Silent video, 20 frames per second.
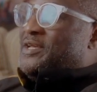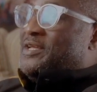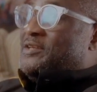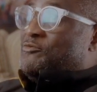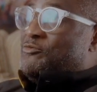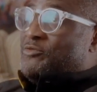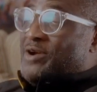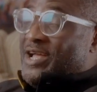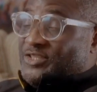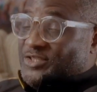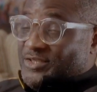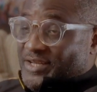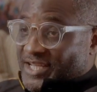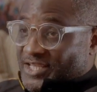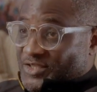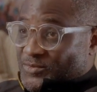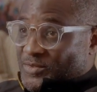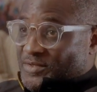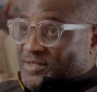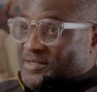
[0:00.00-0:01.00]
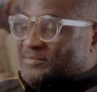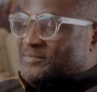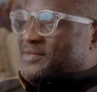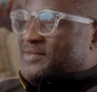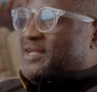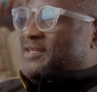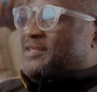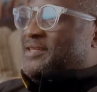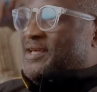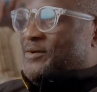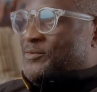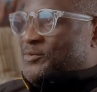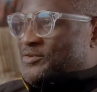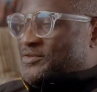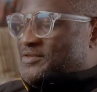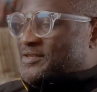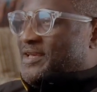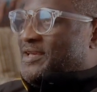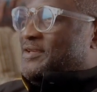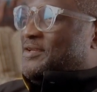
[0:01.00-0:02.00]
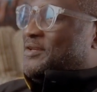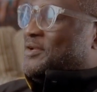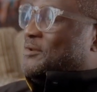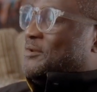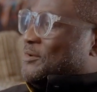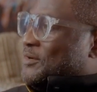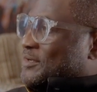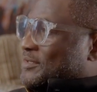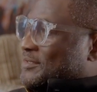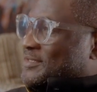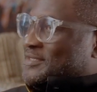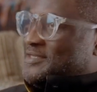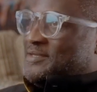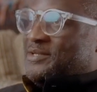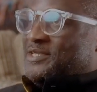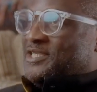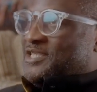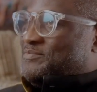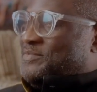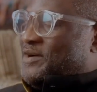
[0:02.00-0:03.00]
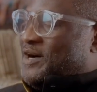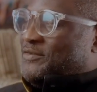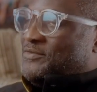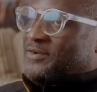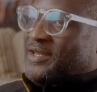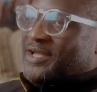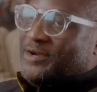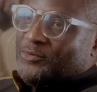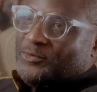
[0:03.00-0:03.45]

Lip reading: it resonates with them, that they would say, you know, look, this image is powerful. I